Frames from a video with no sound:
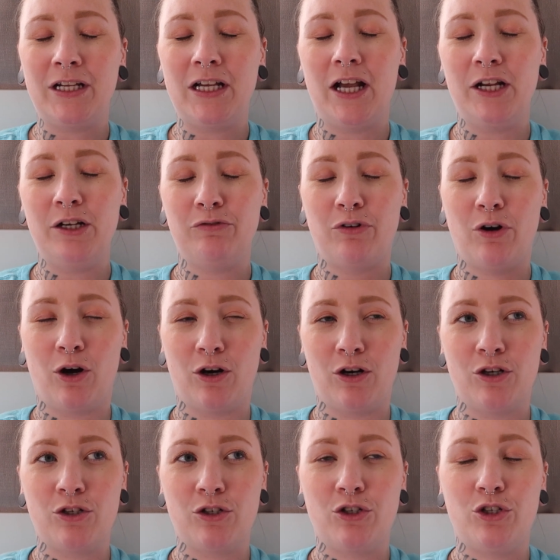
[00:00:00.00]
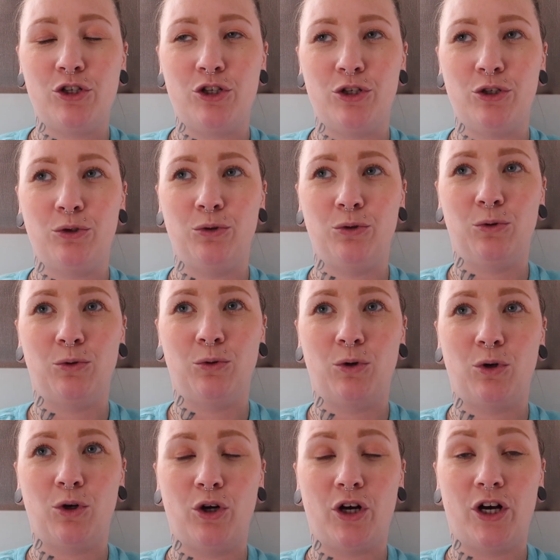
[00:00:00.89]
kind of hard
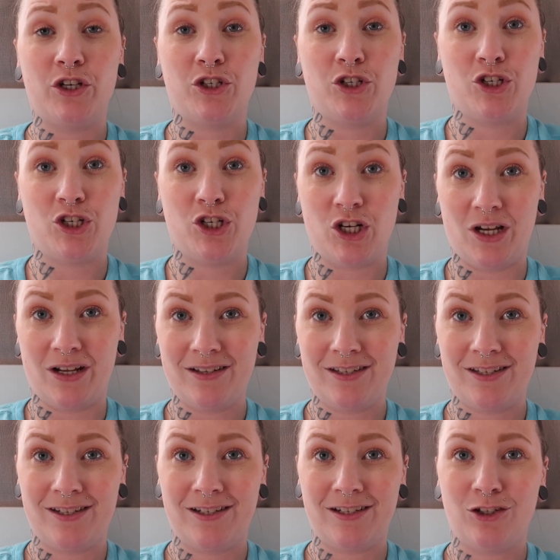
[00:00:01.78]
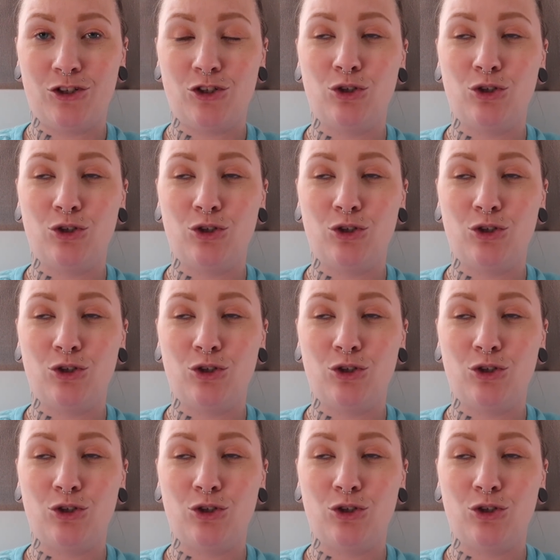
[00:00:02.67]
to adjust